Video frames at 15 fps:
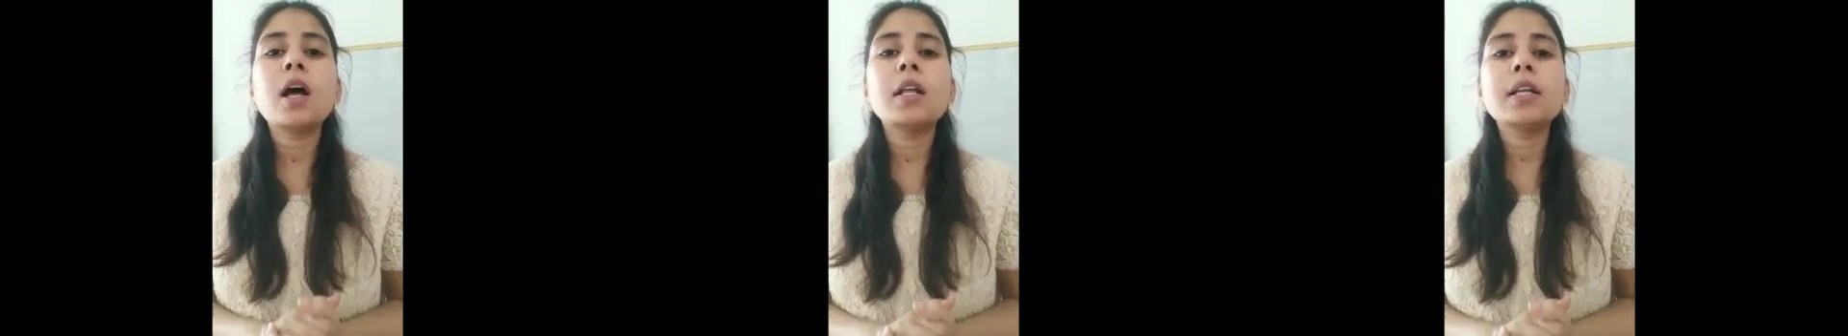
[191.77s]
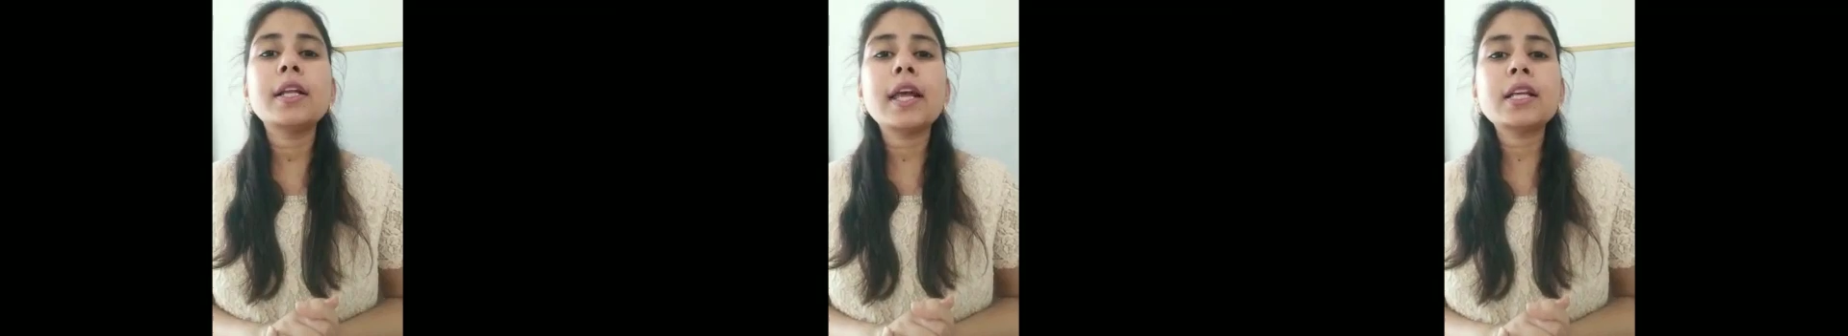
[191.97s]

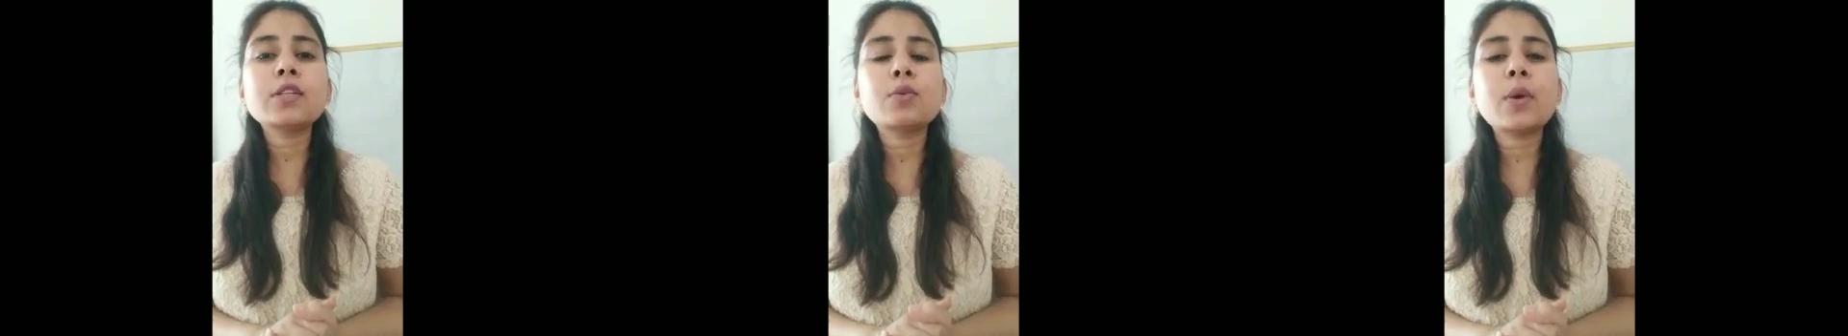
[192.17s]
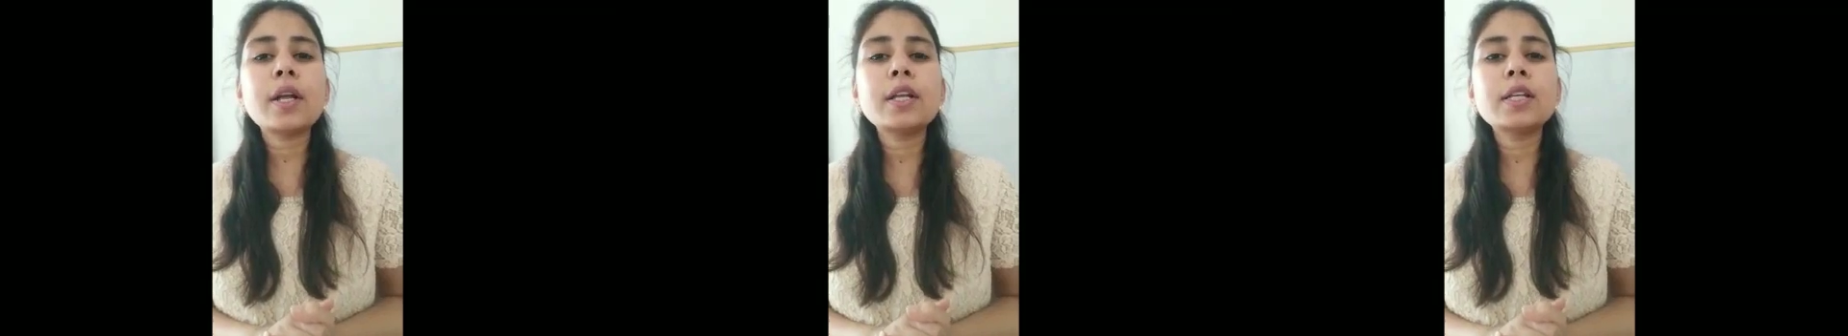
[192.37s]
the
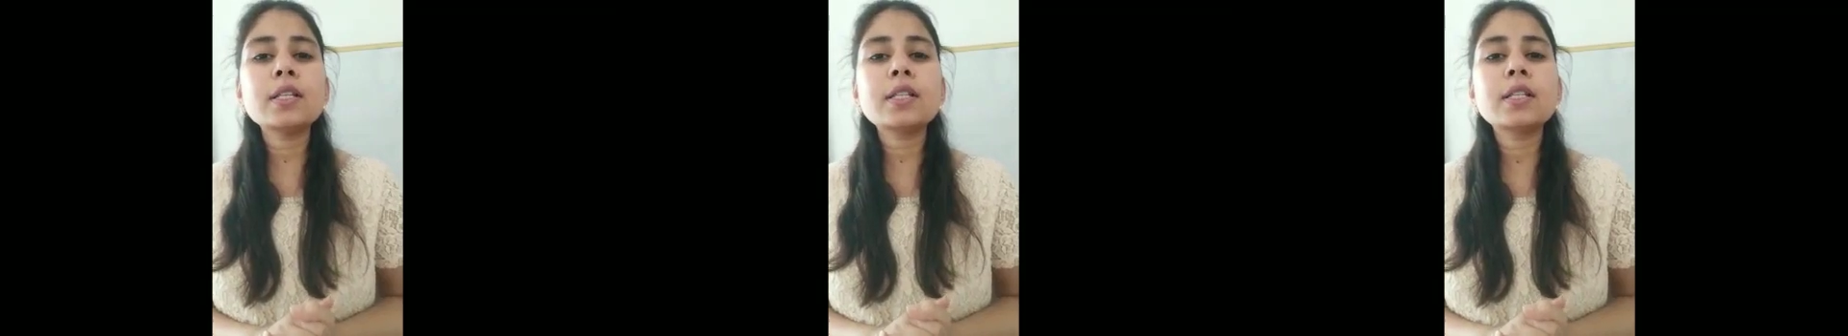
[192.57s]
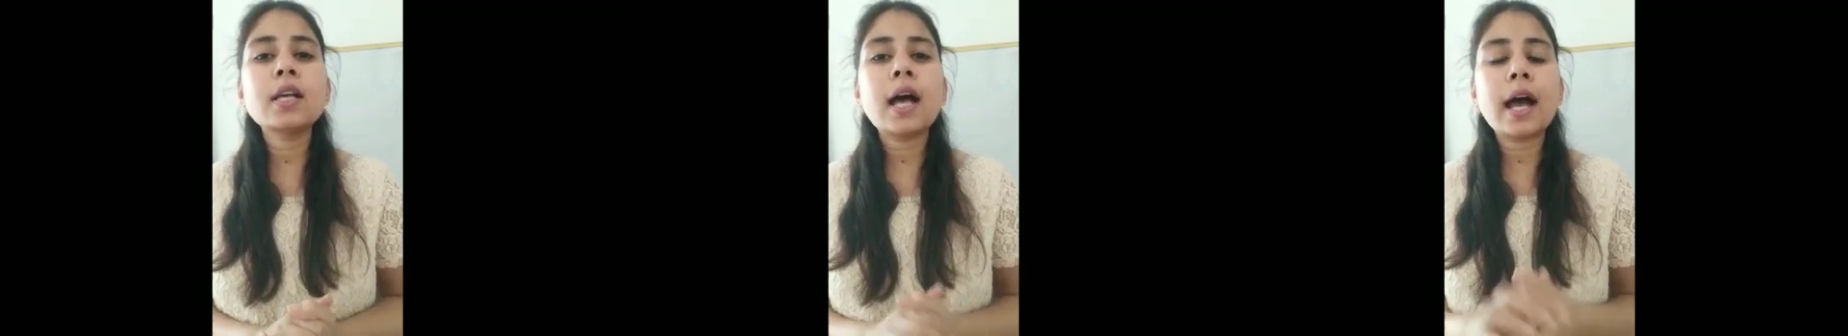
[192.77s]
next one
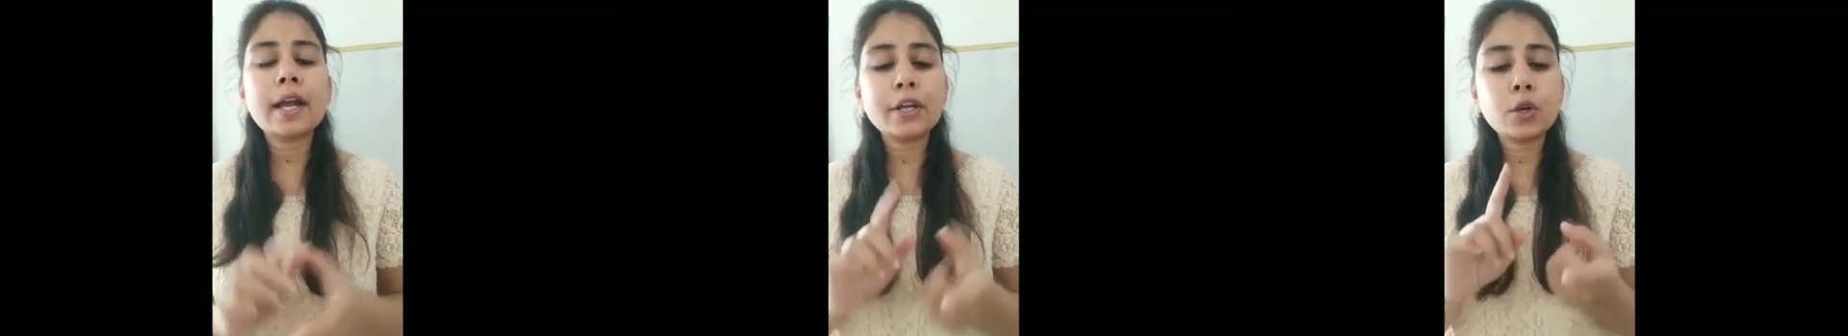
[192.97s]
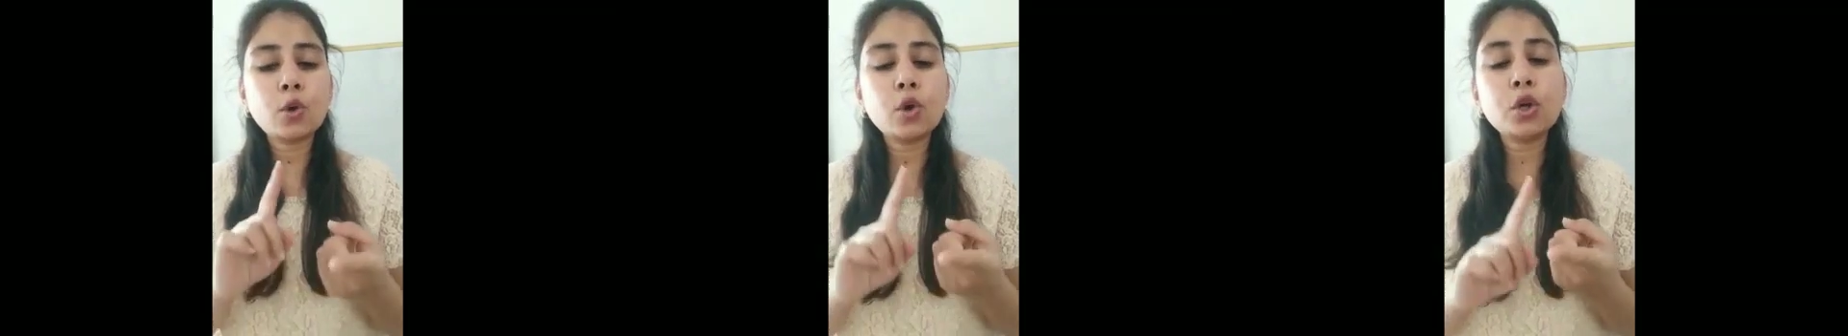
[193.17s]
is,
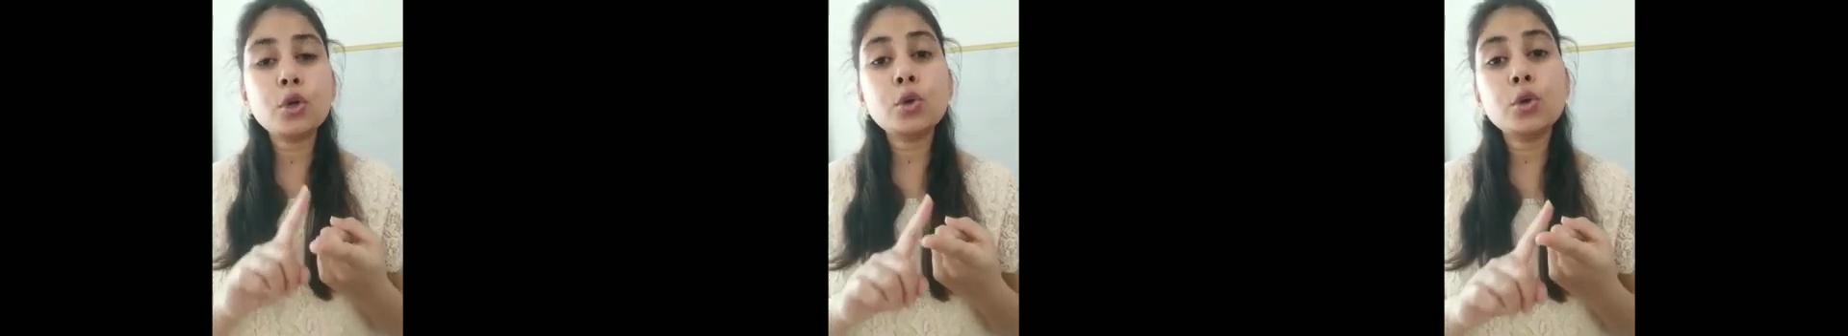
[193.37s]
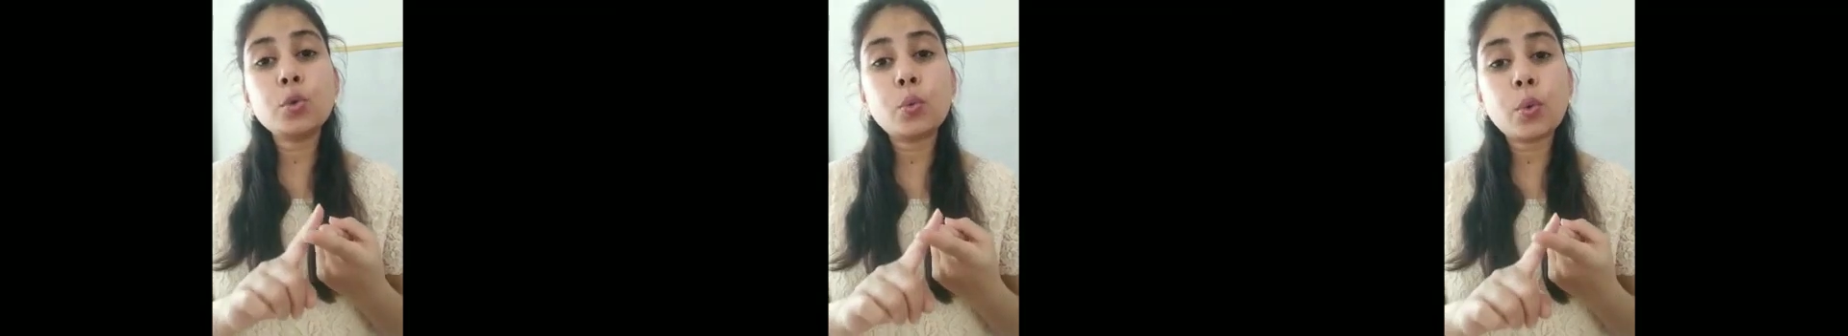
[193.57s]
I told
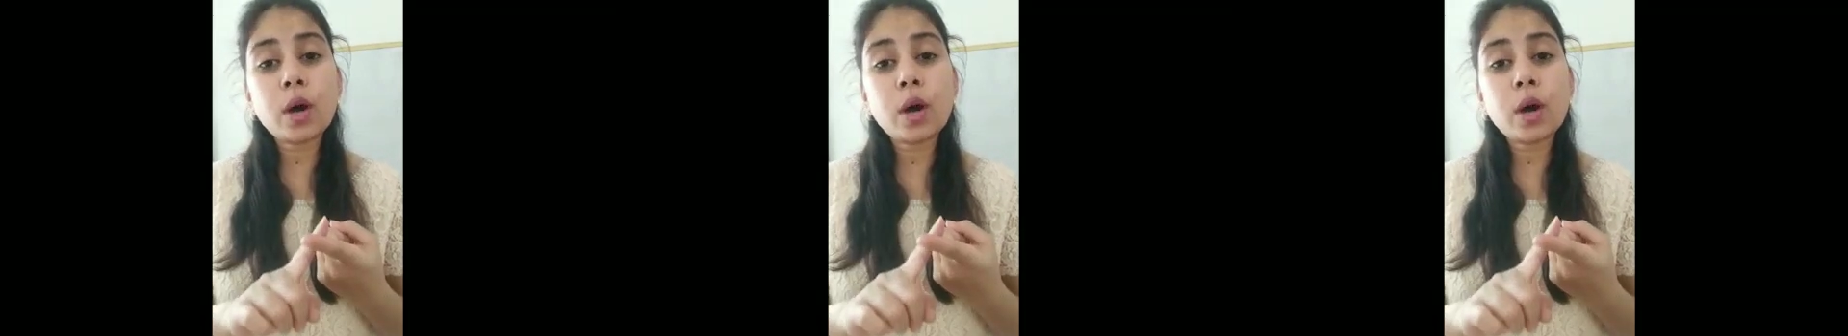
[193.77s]
you the